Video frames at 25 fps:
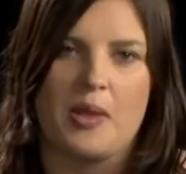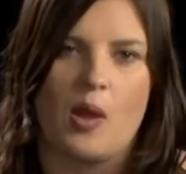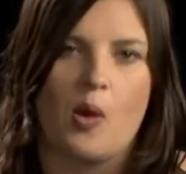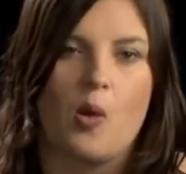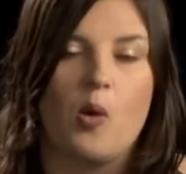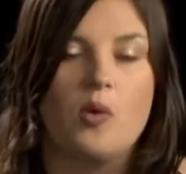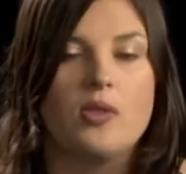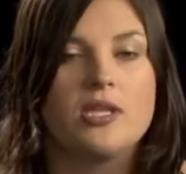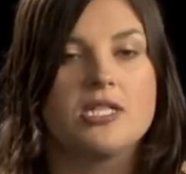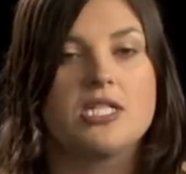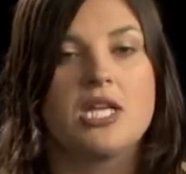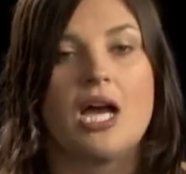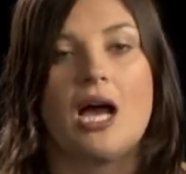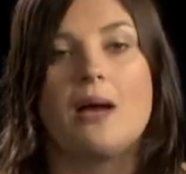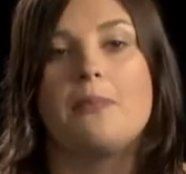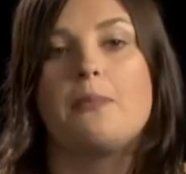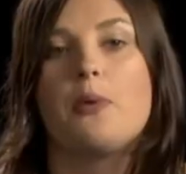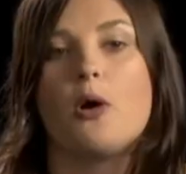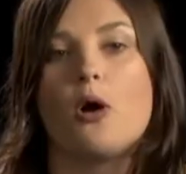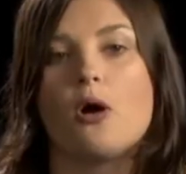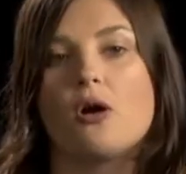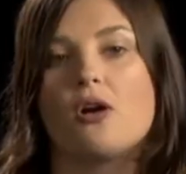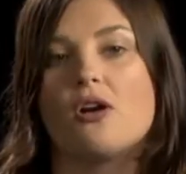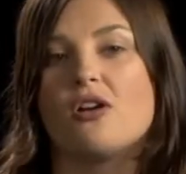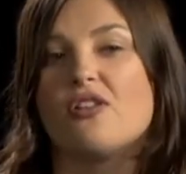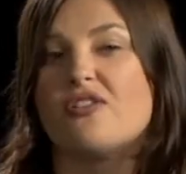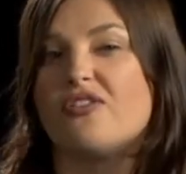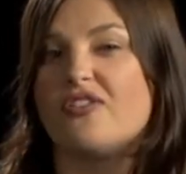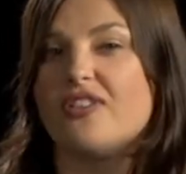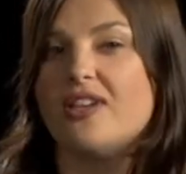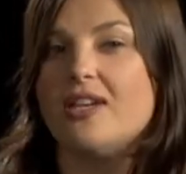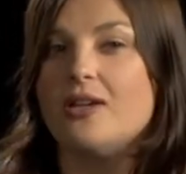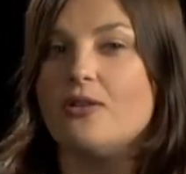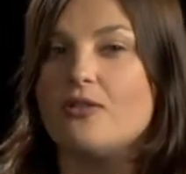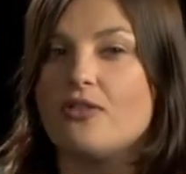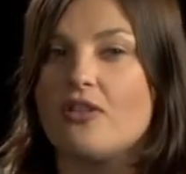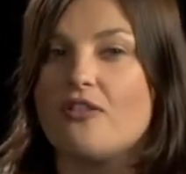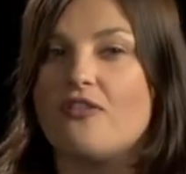or the
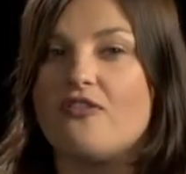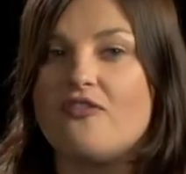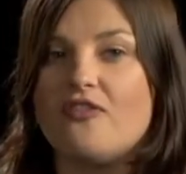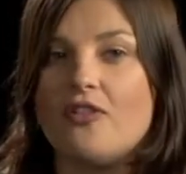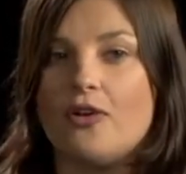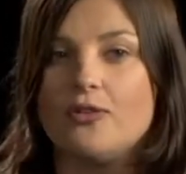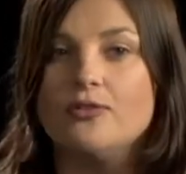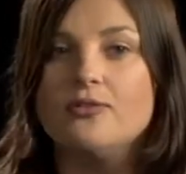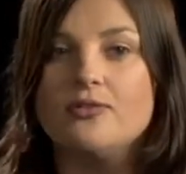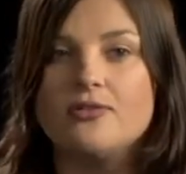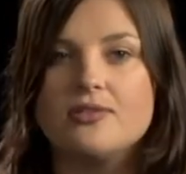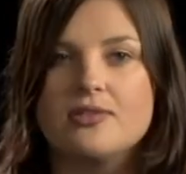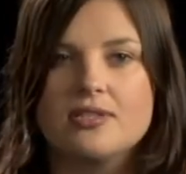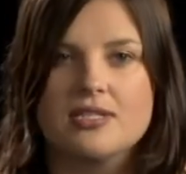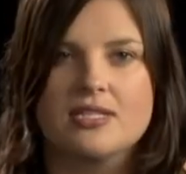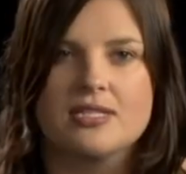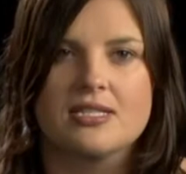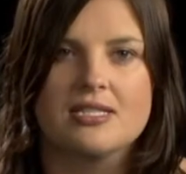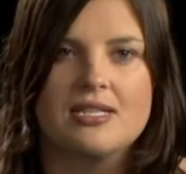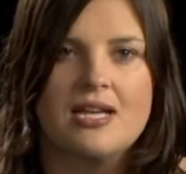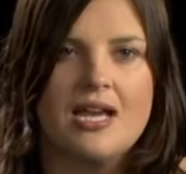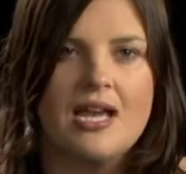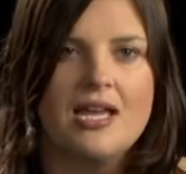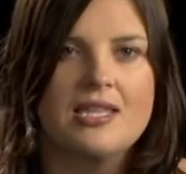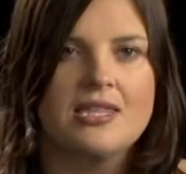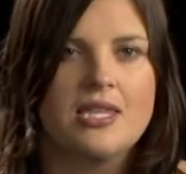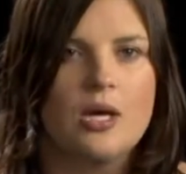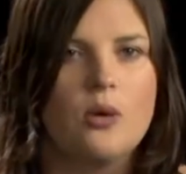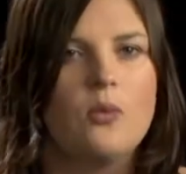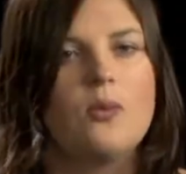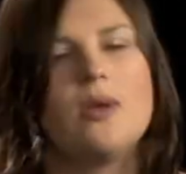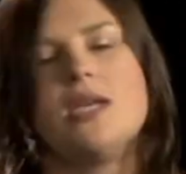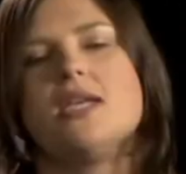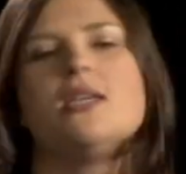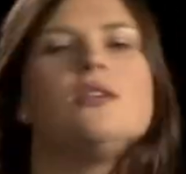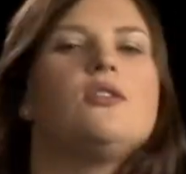typography or the fonts that we